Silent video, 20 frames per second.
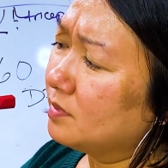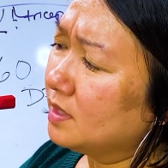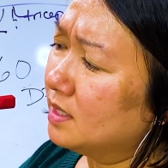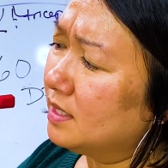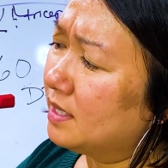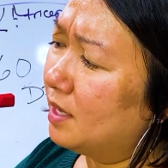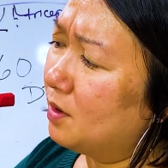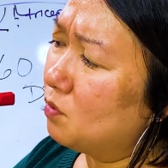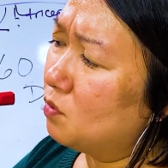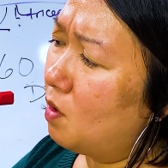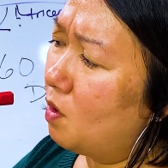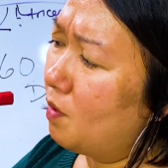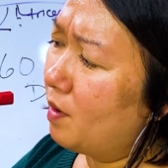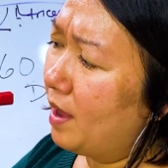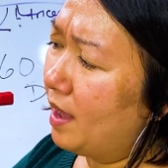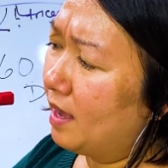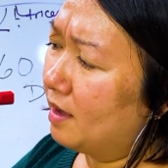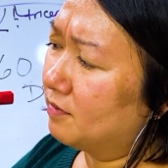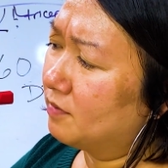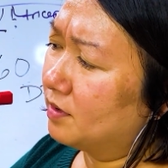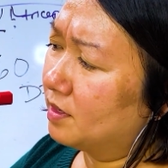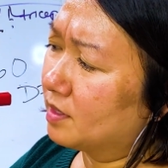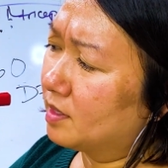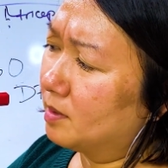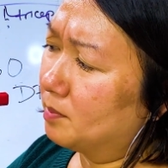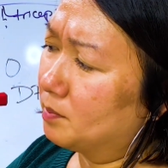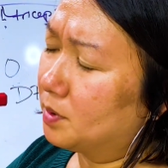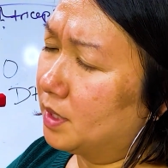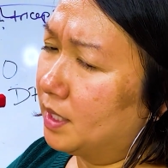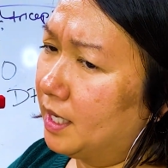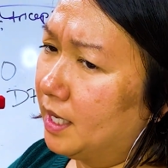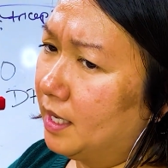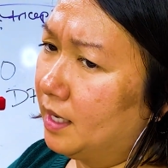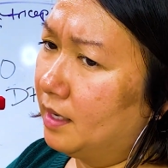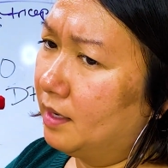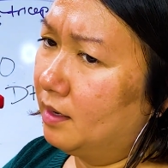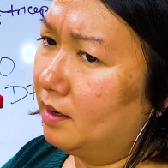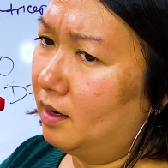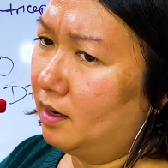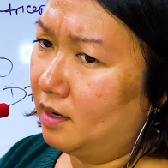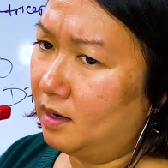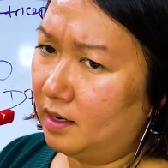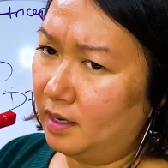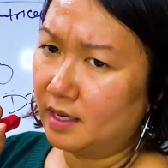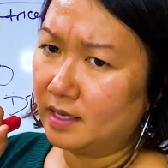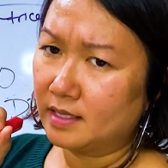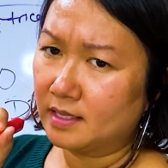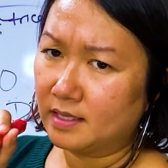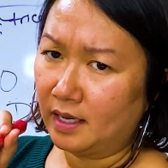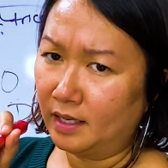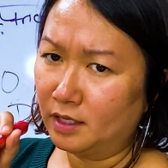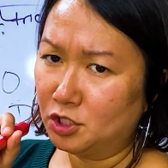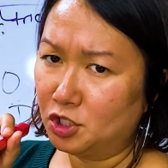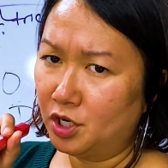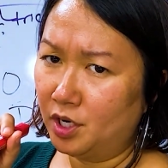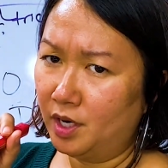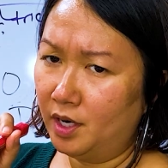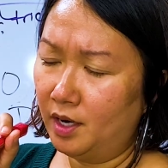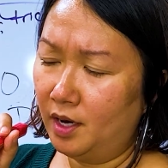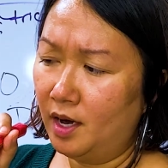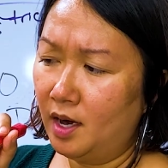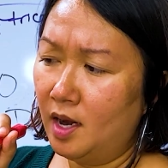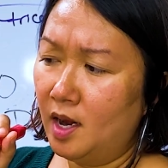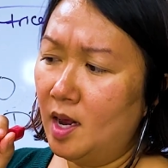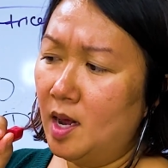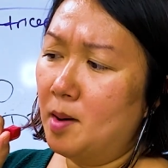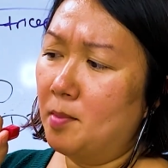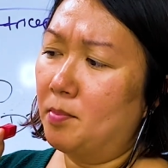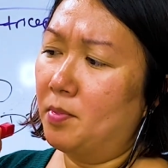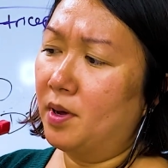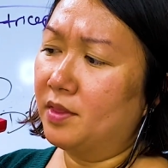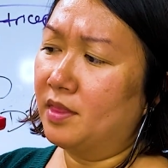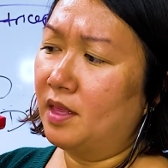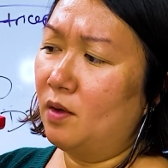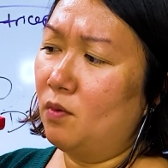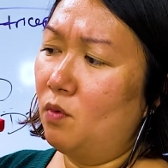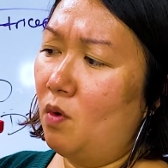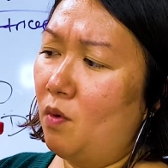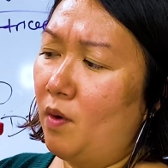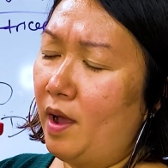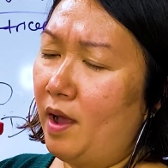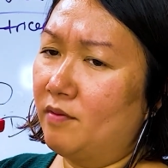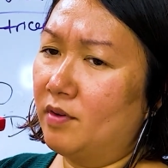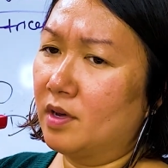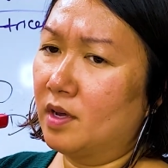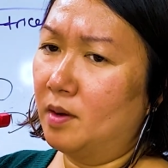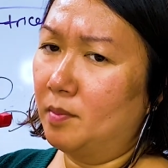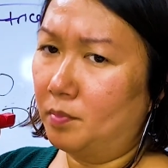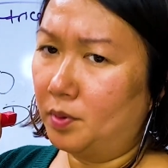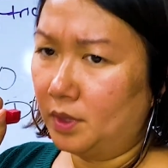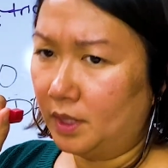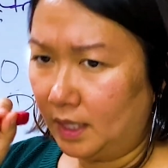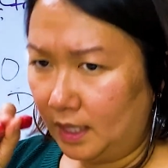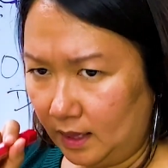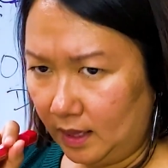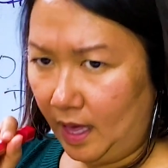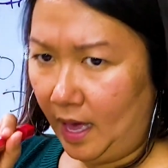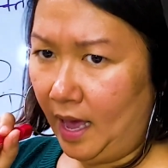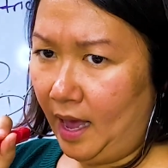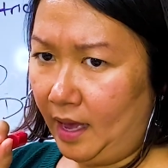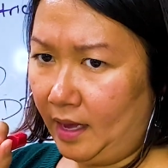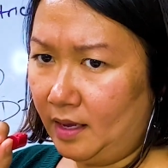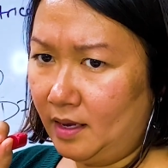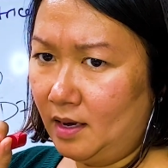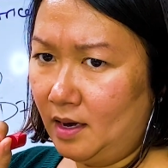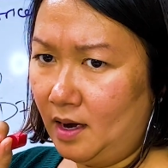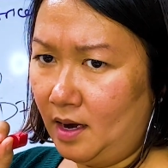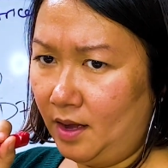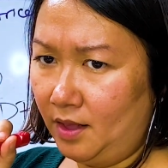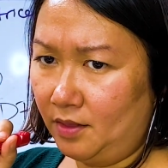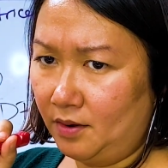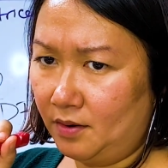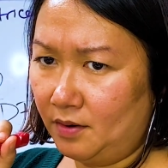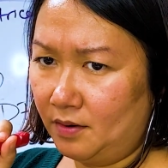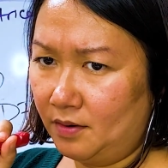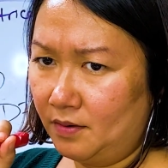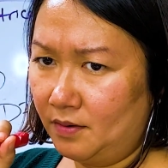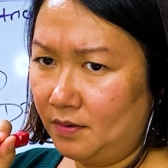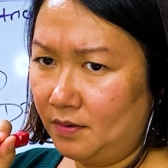they won't have a complete extension, but they won't have a complete lag either.